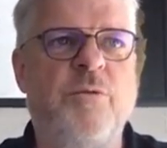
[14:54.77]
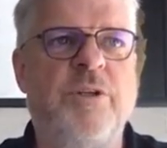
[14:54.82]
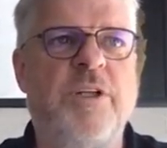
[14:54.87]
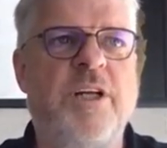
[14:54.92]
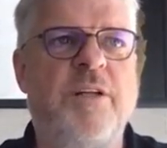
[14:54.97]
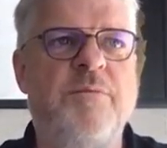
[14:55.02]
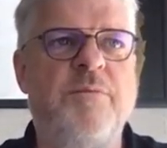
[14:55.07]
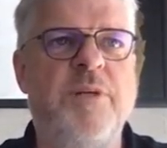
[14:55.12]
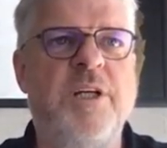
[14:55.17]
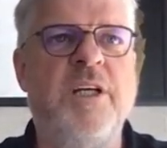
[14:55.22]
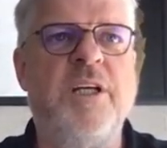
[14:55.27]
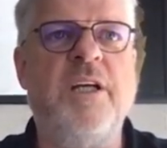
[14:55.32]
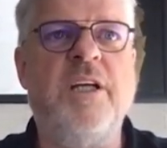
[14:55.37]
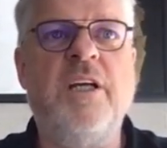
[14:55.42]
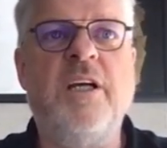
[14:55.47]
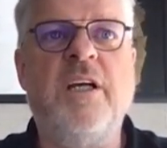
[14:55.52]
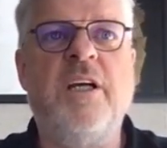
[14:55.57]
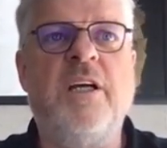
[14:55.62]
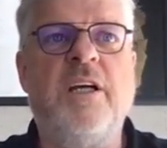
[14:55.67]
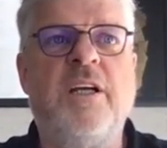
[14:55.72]
Would that
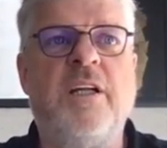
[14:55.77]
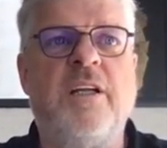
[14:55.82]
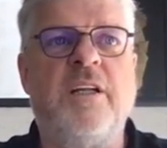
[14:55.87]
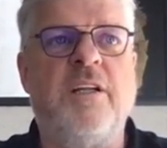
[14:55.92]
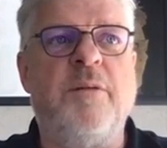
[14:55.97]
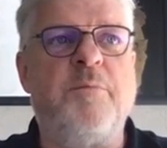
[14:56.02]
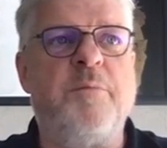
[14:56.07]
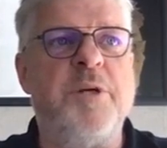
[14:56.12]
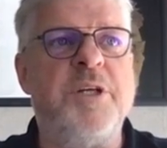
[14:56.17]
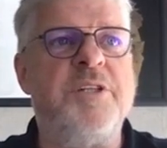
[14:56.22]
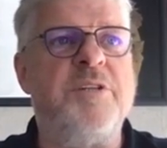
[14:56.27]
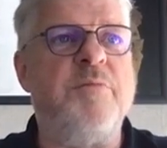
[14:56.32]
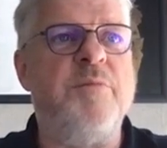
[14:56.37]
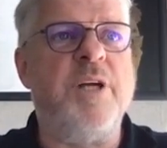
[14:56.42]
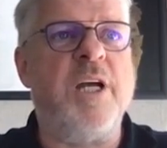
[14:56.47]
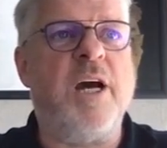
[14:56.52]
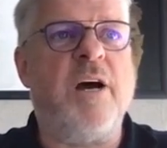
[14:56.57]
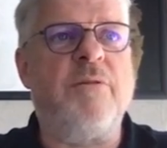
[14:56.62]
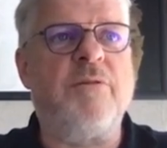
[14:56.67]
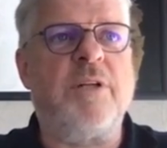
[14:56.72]
be the
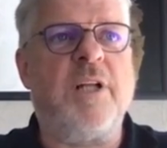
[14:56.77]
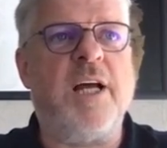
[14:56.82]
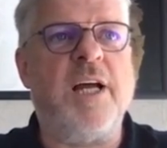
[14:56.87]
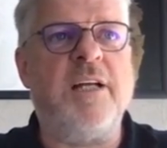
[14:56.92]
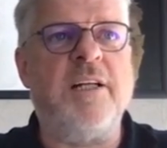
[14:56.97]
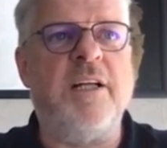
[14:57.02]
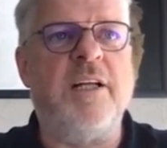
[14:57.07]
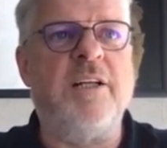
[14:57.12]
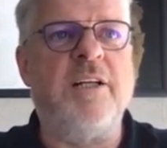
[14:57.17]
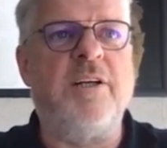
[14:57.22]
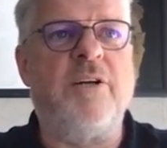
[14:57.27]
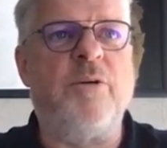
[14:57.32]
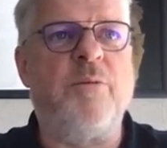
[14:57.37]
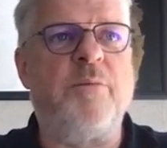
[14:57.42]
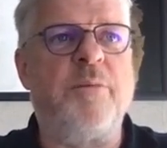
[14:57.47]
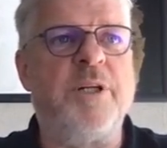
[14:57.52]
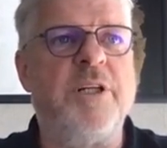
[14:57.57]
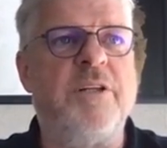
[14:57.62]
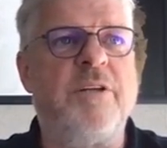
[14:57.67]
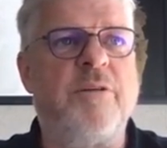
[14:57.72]
PCB outline
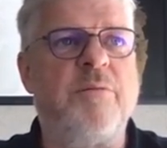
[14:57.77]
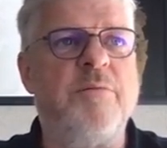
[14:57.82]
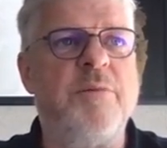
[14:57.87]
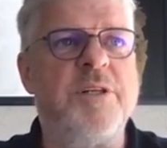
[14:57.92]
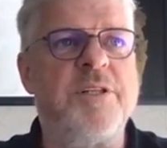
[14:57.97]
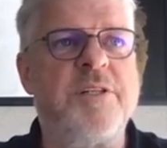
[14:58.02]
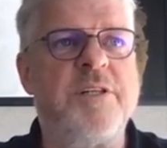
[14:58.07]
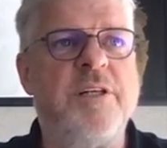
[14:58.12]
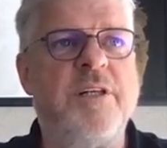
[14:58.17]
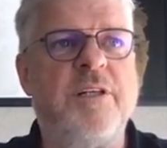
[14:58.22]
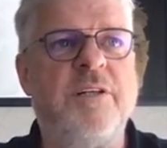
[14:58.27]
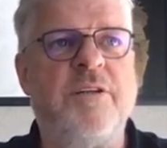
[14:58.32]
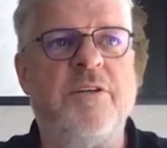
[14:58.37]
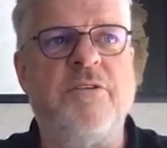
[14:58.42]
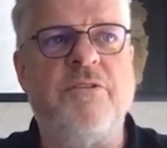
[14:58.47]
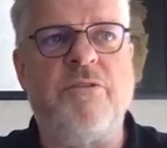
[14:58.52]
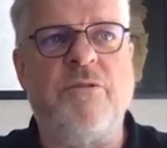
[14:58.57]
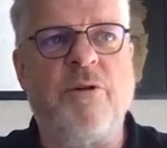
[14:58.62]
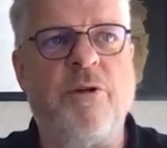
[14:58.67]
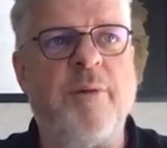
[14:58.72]
incomplete or missing, the
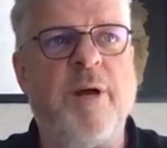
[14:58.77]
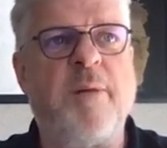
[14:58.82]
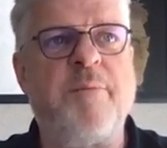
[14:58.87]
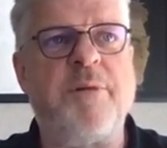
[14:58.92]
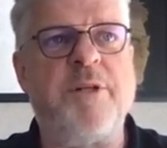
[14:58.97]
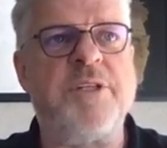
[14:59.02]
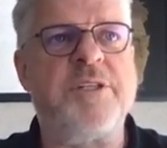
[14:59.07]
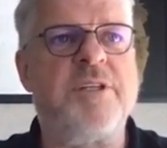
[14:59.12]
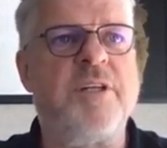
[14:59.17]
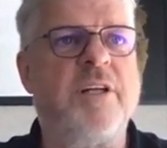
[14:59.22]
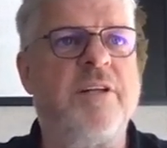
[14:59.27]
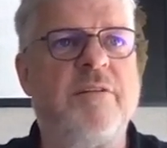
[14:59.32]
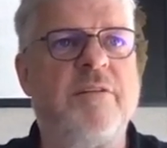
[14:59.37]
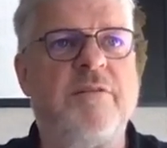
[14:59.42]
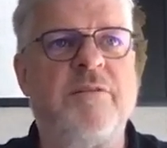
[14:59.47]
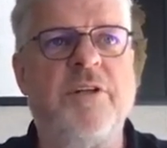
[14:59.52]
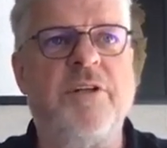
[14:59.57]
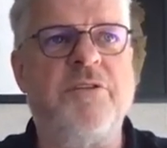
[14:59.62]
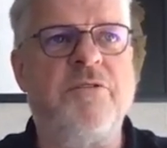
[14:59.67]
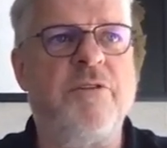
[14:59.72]
drill map
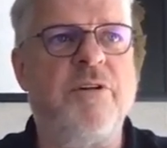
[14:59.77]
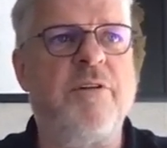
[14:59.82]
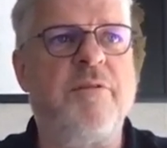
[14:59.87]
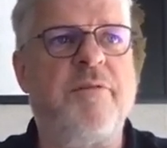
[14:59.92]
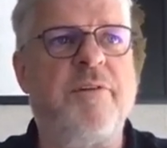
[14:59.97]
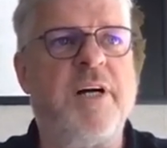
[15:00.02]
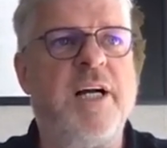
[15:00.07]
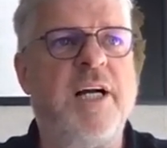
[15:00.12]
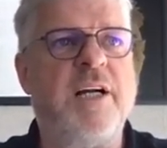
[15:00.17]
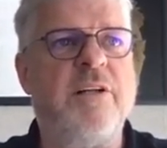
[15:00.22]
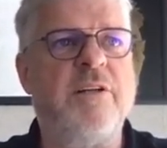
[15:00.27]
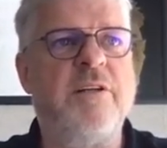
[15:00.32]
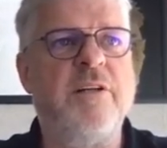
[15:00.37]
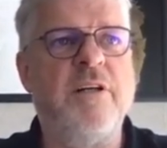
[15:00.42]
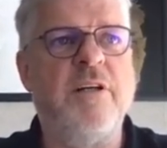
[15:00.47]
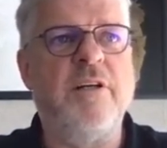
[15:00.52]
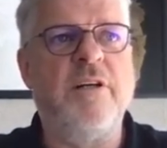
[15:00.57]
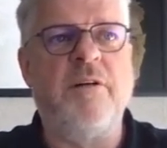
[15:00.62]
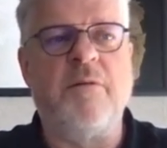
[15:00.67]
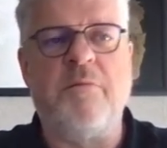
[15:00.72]
instead of the drill file,